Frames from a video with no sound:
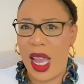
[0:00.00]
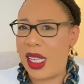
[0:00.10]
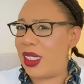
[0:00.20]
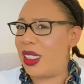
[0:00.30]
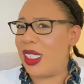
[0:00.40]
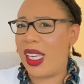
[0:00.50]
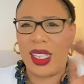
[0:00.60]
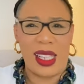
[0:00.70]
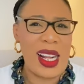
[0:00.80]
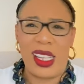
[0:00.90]
I
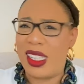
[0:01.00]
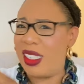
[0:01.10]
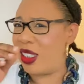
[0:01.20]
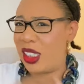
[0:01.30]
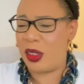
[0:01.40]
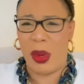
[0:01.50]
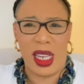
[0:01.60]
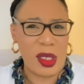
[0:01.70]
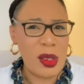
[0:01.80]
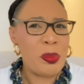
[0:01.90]
didn't suspect.